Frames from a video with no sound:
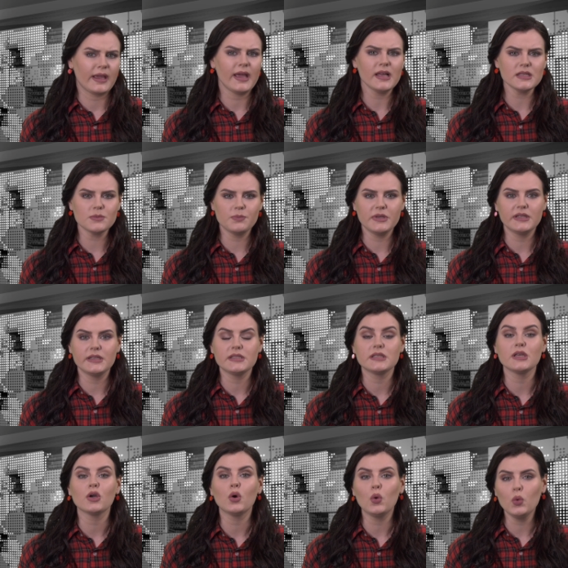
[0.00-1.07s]
Has
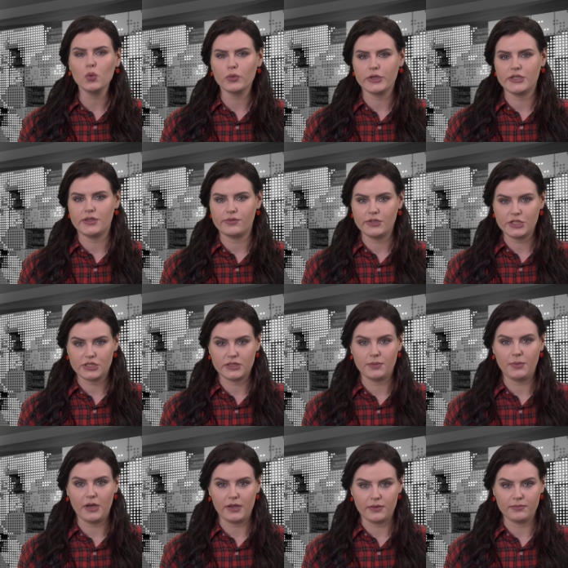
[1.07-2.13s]
BTC already reached the
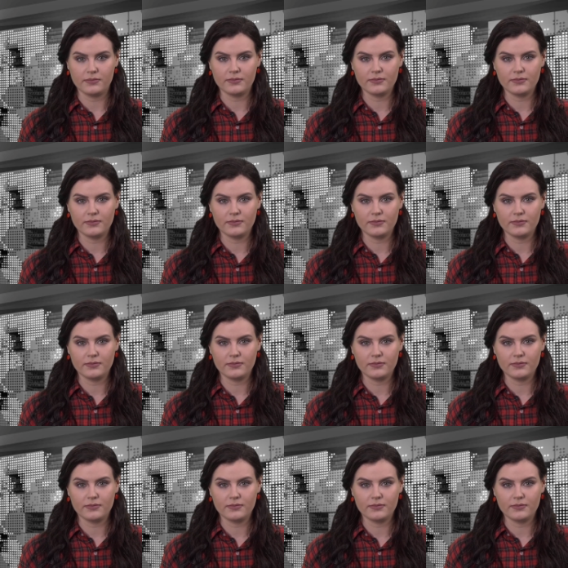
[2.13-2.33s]
bottom?